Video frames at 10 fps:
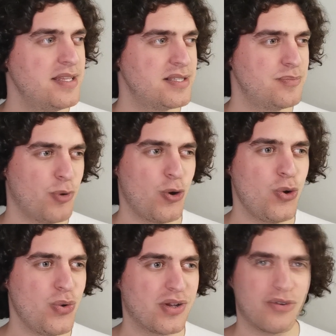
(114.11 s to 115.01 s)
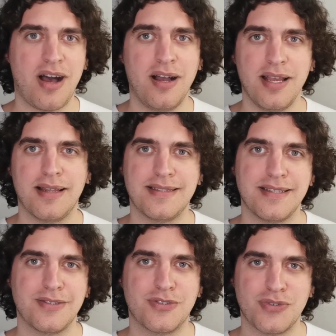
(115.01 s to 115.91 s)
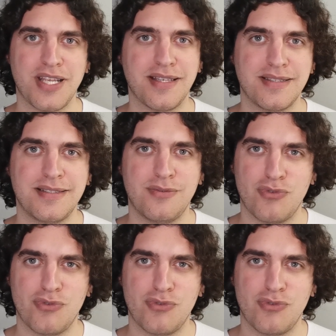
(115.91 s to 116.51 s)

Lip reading: small island in Greece